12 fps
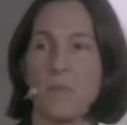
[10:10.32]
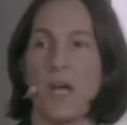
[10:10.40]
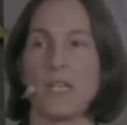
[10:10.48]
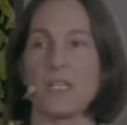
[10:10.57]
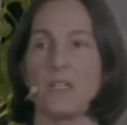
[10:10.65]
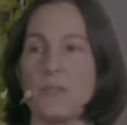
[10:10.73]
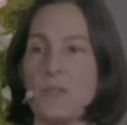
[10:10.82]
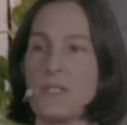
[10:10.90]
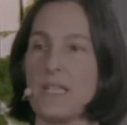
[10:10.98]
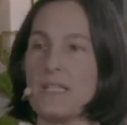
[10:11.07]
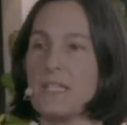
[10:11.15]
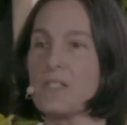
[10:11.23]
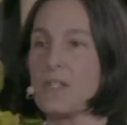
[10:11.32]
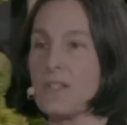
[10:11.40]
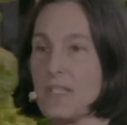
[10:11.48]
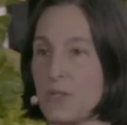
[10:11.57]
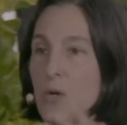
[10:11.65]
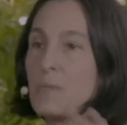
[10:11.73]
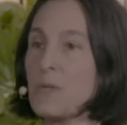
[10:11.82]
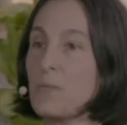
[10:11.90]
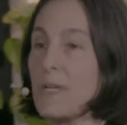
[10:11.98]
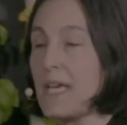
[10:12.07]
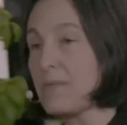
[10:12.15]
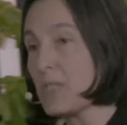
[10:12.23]
molecules, and these are the normal.
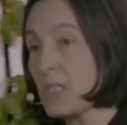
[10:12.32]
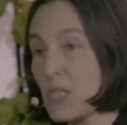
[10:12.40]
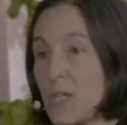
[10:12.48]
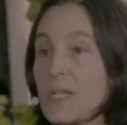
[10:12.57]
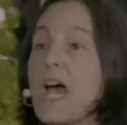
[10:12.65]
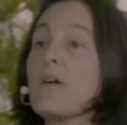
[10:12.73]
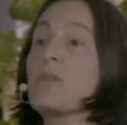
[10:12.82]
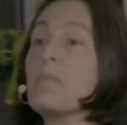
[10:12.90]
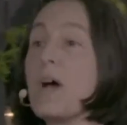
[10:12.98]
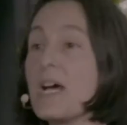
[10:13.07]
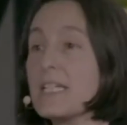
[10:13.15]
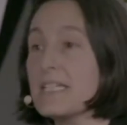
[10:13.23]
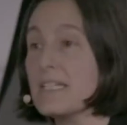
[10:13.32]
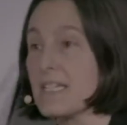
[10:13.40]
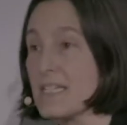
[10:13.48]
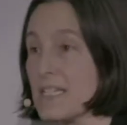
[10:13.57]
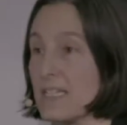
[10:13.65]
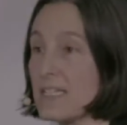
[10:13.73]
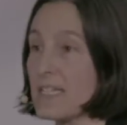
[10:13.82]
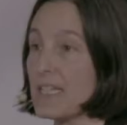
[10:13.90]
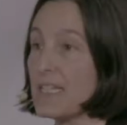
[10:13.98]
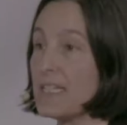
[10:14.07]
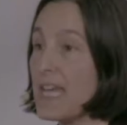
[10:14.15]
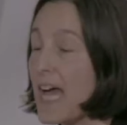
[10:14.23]
We have to learn how the body does it
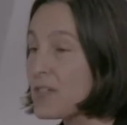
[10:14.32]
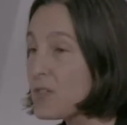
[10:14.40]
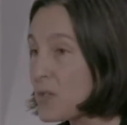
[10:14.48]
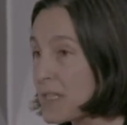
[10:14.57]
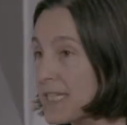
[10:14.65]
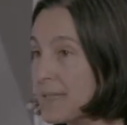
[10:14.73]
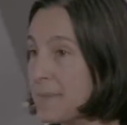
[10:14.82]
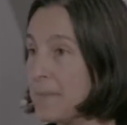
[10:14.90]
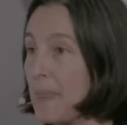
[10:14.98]
naturally,